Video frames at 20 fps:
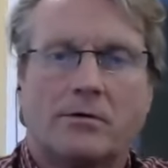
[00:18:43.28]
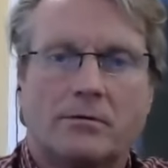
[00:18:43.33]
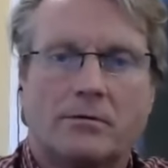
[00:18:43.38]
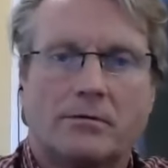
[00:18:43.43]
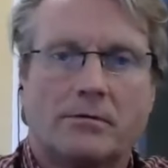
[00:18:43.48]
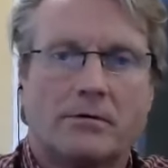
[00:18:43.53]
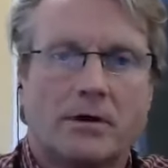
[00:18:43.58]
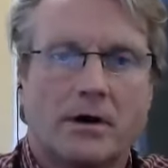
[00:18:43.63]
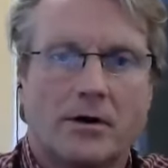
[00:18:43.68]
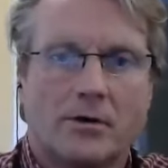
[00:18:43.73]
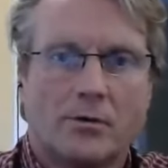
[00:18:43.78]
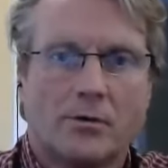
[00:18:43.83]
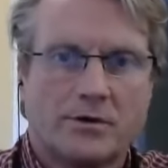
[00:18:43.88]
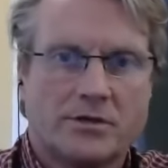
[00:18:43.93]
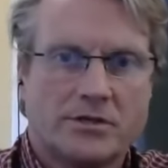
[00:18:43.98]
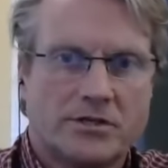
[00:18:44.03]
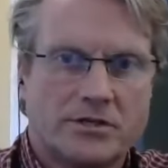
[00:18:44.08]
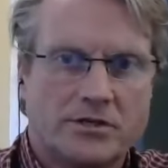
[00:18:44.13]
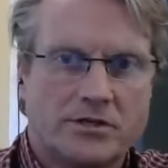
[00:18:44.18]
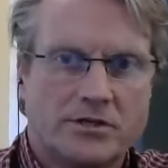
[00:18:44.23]
growth, which
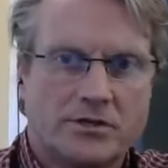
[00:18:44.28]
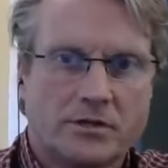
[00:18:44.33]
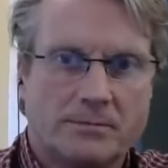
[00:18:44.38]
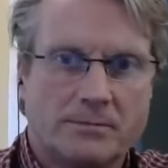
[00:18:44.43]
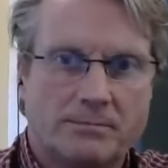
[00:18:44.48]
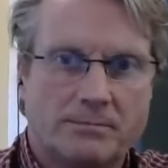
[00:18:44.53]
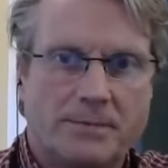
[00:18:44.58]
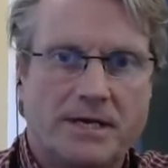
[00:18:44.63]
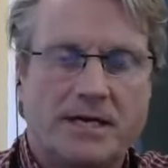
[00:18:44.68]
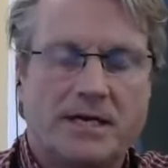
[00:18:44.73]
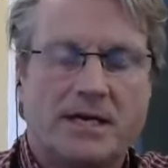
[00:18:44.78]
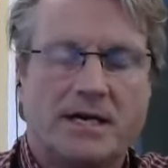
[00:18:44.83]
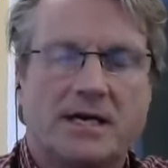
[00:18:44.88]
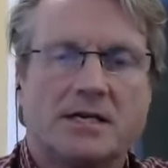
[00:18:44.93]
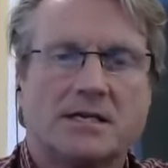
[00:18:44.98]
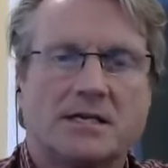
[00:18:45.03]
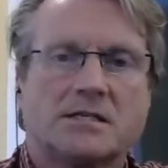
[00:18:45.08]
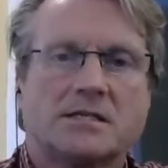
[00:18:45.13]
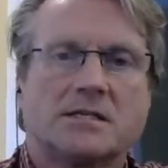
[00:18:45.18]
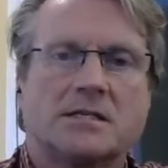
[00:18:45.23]
is usually
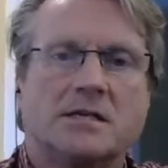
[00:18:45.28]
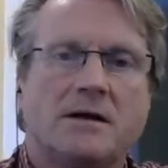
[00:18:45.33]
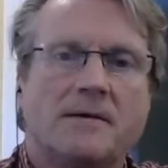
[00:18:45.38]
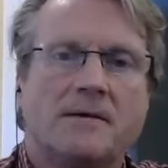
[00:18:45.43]
BS.